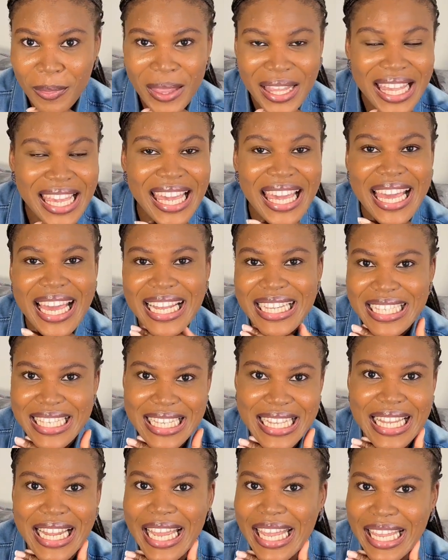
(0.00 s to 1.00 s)
he ate it
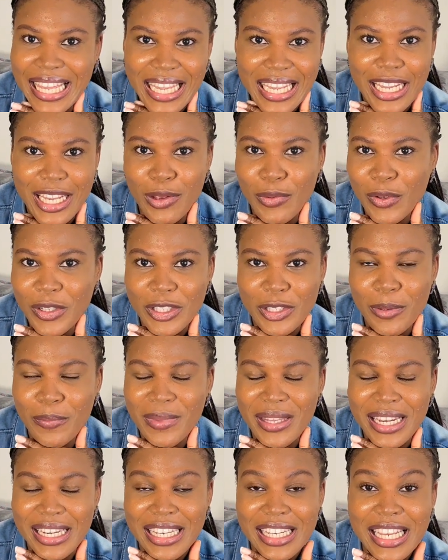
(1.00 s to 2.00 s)
like it was something
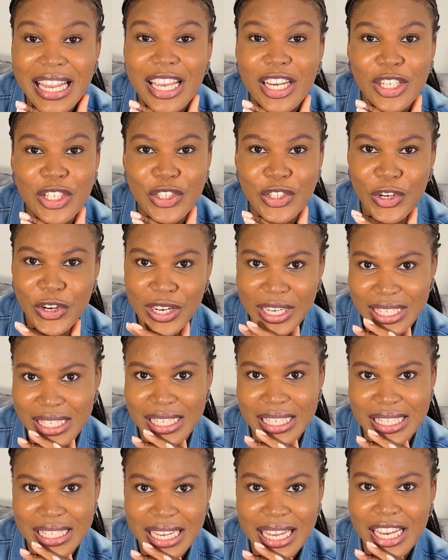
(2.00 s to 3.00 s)
that he enjoyed
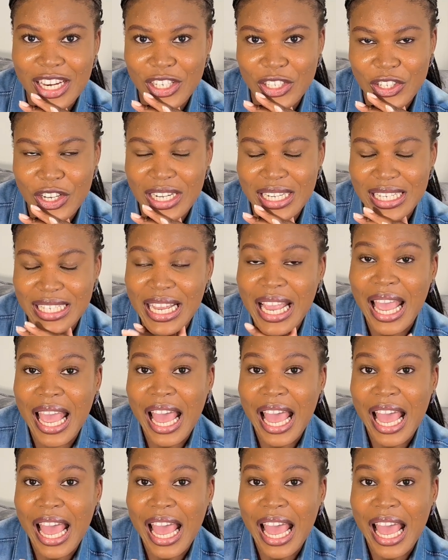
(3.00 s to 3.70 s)
it.